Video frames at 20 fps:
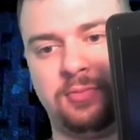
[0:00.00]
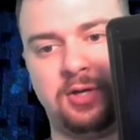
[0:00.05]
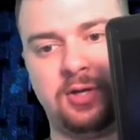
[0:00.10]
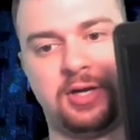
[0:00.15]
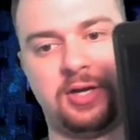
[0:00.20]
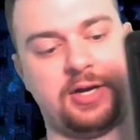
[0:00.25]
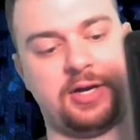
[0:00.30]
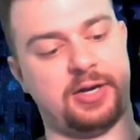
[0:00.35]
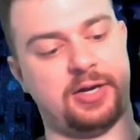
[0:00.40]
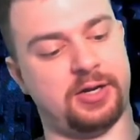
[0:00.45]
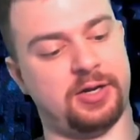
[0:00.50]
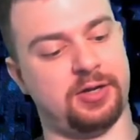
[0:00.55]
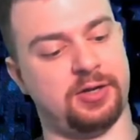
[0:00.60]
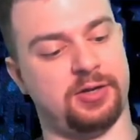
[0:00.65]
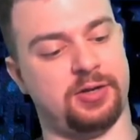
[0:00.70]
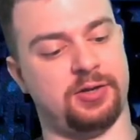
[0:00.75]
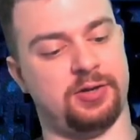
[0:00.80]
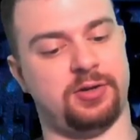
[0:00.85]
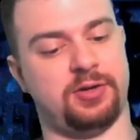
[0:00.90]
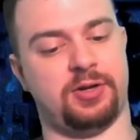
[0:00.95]

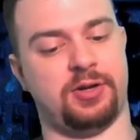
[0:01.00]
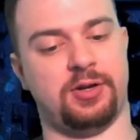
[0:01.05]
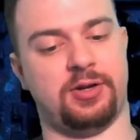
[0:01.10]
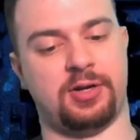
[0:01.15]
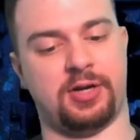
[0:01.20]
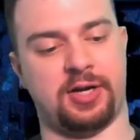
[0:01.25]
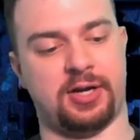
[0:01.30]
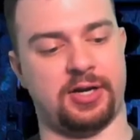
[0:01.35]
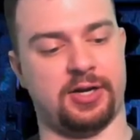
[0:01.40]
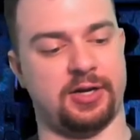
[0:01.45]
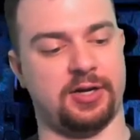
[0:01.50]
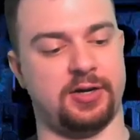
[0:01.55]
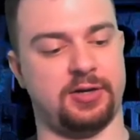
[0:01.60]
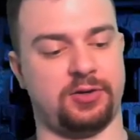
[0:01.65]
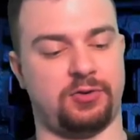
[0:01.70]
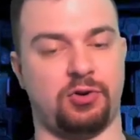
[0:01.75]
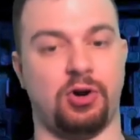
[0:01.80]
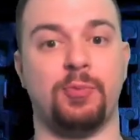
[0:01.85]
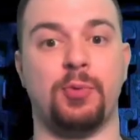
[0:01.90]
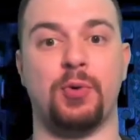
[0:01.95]
and it had
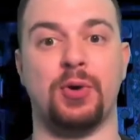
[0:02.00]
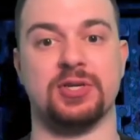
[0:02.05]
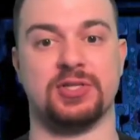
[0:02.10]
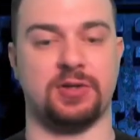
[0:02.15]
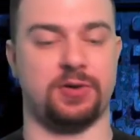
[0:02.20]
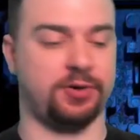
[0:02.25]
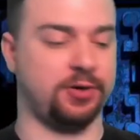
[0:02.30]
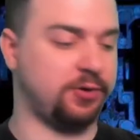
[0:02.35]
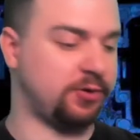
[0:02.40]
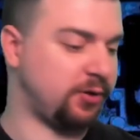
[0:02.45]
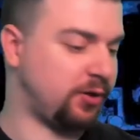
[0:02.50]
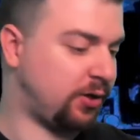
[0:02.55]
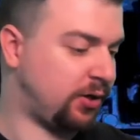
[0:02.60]
Chrome OS on it,